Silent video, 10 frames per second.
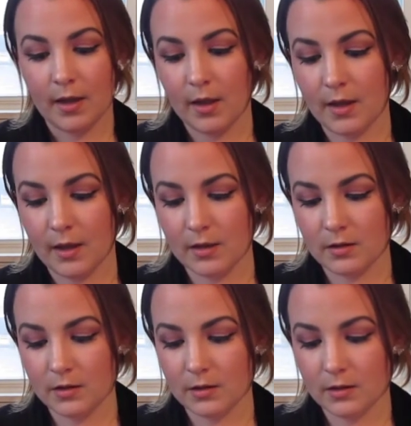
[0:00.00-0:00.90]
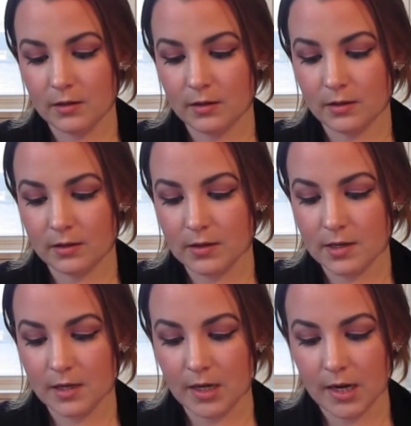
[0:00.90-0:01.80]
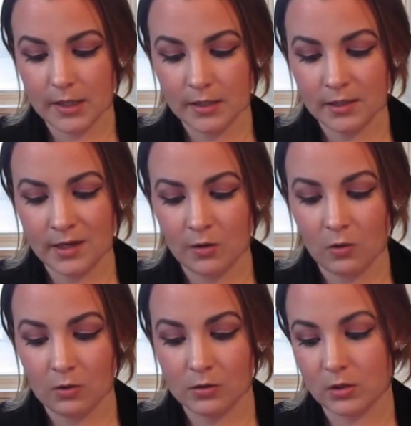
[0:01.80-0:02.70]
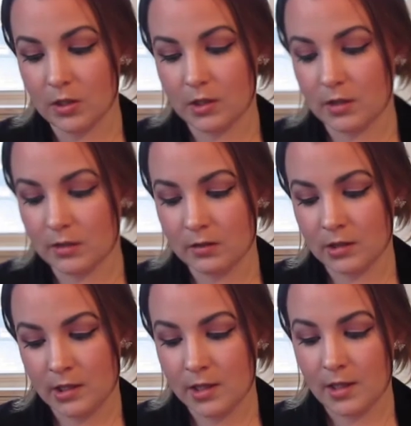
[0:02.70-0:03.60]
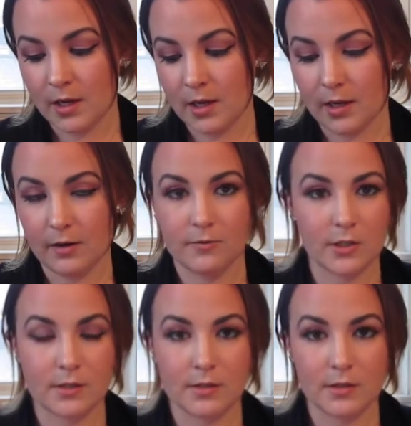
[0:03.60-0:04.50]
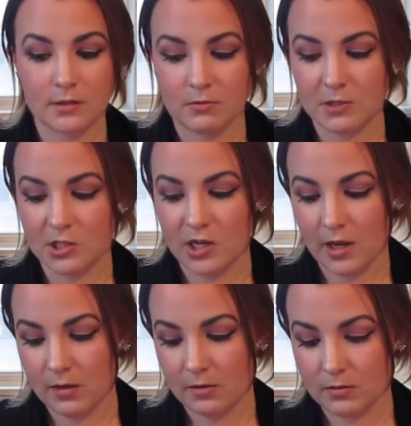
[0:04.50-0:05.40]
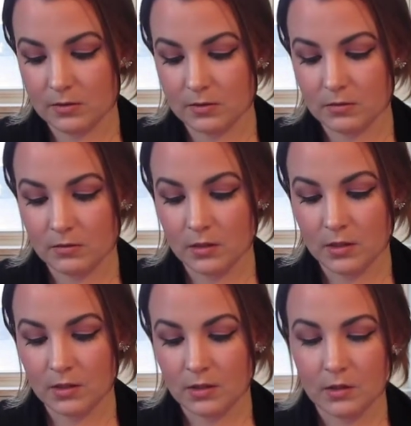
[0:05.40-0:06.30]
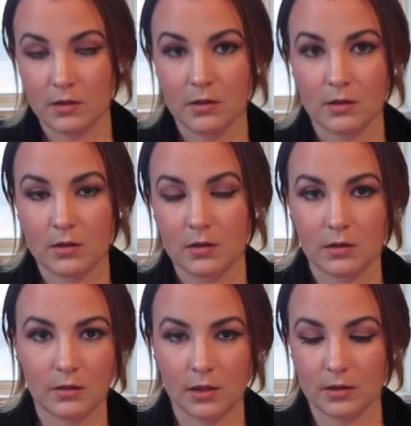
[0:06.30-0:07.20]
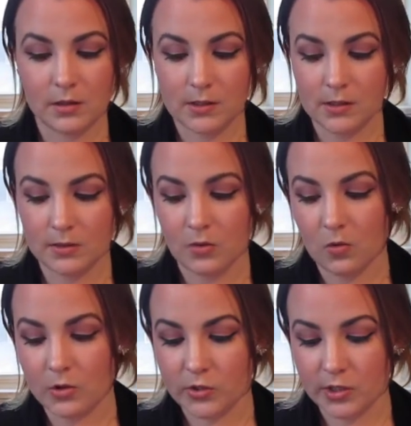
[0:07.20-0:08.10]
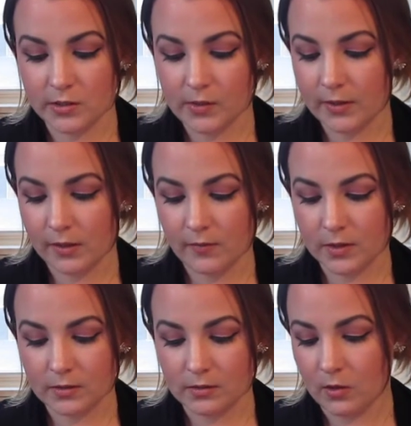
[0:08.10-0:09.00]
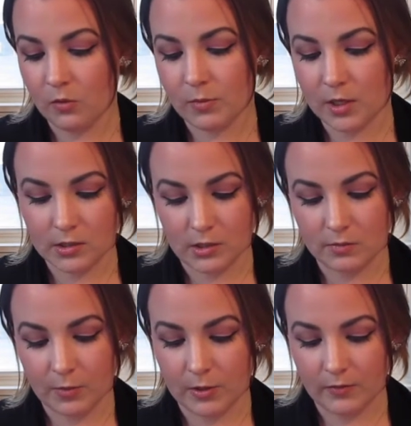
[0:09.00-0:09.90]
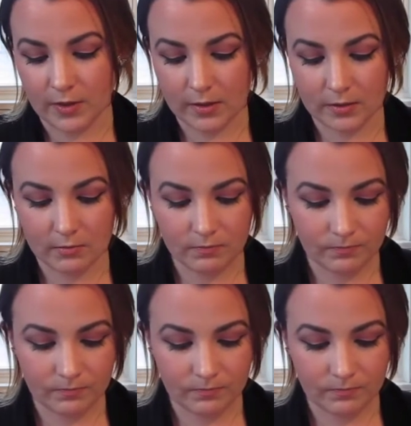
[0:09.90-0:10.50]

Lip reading: And I can get a whole look out of just these 3 shadows. Like, this is gorgeous. I love it so much. It's perfect.